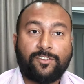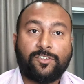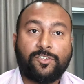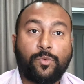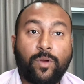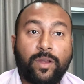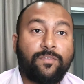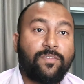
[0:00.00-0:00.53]
to
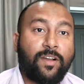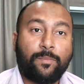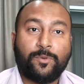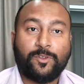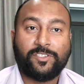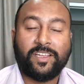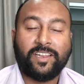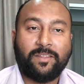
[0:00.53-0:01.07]

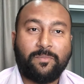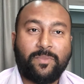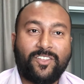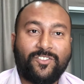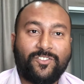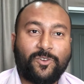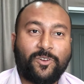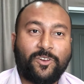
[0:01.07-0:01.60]
25%,
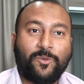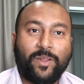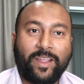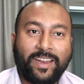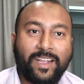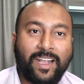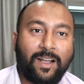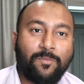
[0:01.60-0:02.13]
depends on your
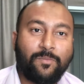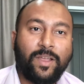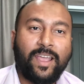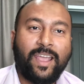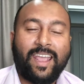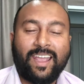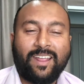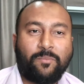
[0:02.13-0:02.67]
income
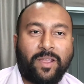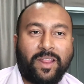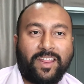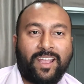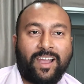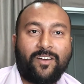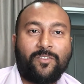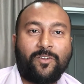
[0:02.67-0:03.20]
and many
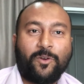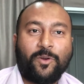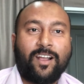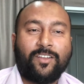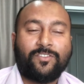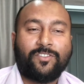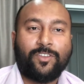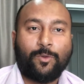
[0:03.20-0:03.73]
other
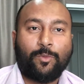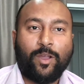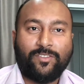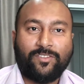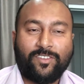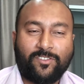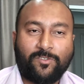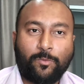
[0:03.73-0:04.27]

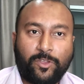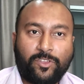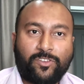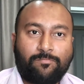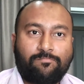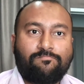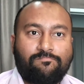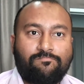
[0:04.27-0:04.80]
sequences, which
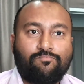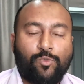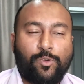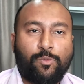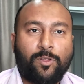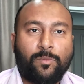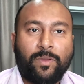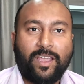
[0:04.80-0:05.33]
we
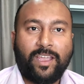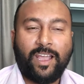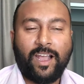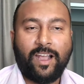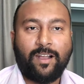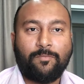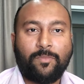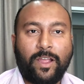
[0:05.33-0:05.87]
will be
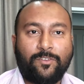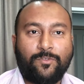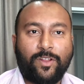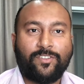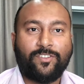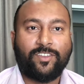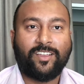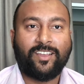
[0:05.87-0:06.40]

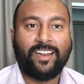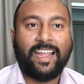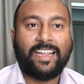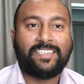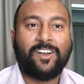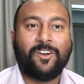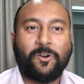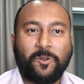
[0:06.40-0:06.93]
addressing
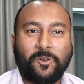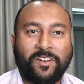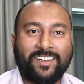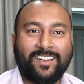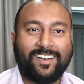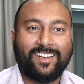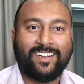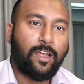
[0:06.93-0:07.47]
later on.
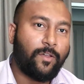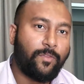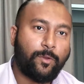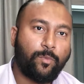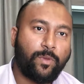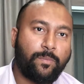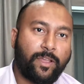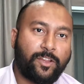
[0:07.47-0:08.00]
Now that
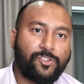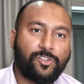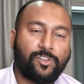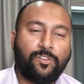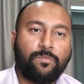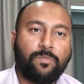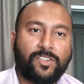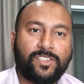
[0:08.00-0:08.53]
we mentioned
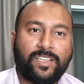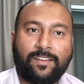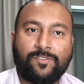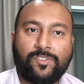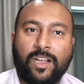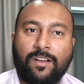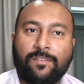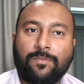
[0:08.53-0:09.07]
you must have
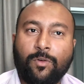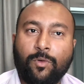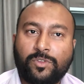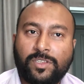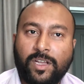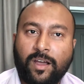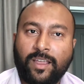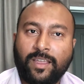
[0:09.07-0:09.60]
to have 4
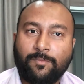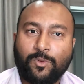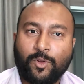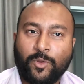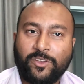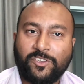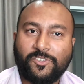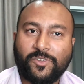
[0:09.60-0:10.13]
Thai
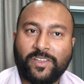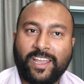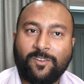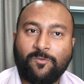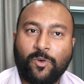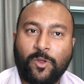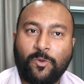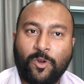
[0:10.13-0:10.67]
employees to get
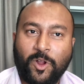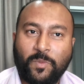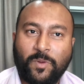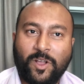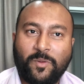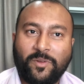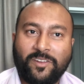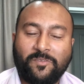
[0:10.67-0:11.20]
one work
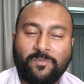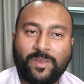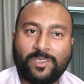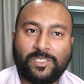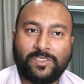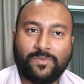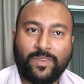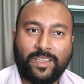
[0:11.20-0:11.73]
permit and
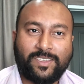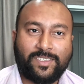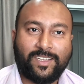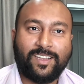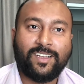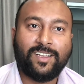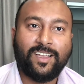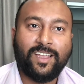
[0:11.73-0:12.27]
business visa,